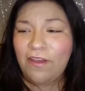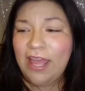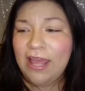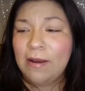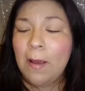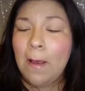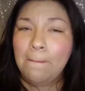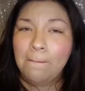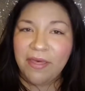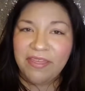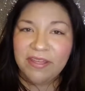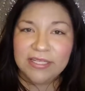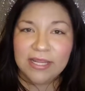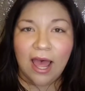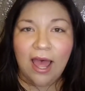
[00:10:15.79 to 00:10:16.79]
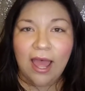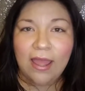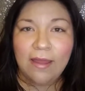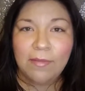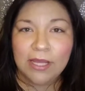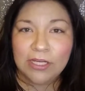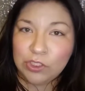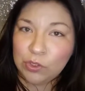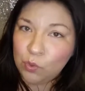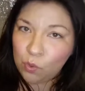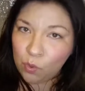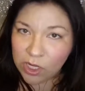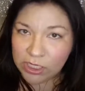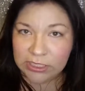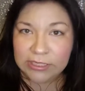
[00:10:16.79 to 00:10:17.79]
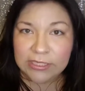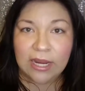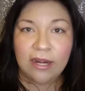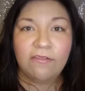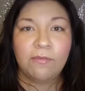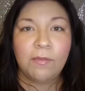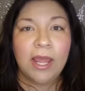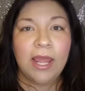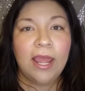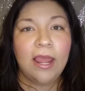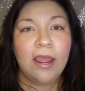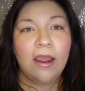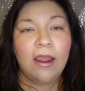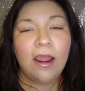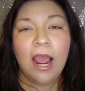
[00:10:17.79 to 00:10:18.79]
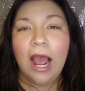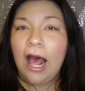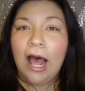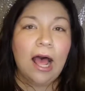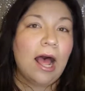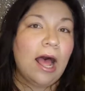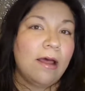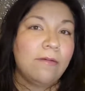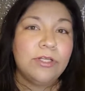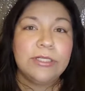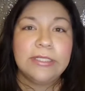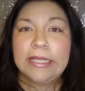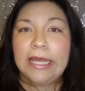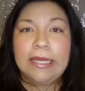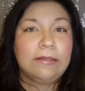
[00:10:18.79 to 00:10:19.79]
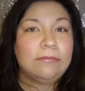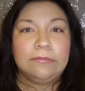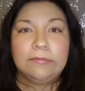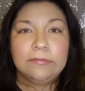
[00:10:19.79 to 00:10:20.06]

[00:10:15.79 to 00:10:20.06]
and by the time I do one side of my hair, I'm just like